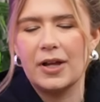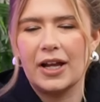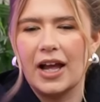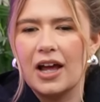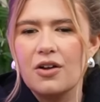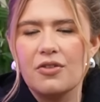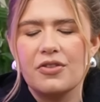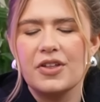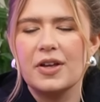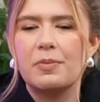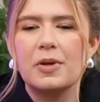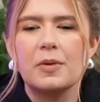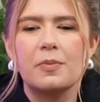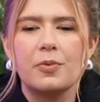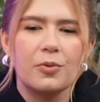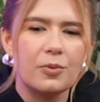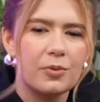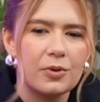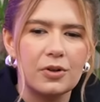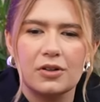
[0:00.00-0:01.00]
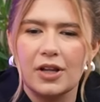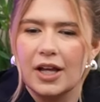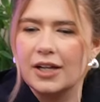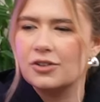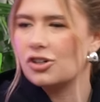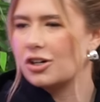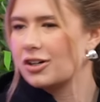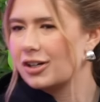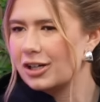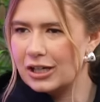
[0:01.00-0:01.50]
Like I don't think people were
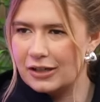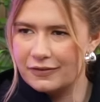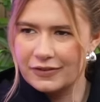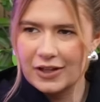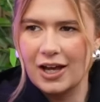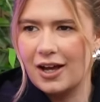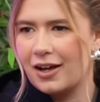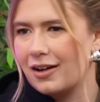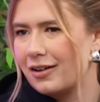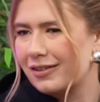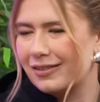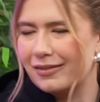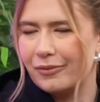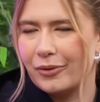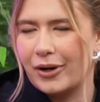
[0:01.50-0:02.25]
like drunk enough yet or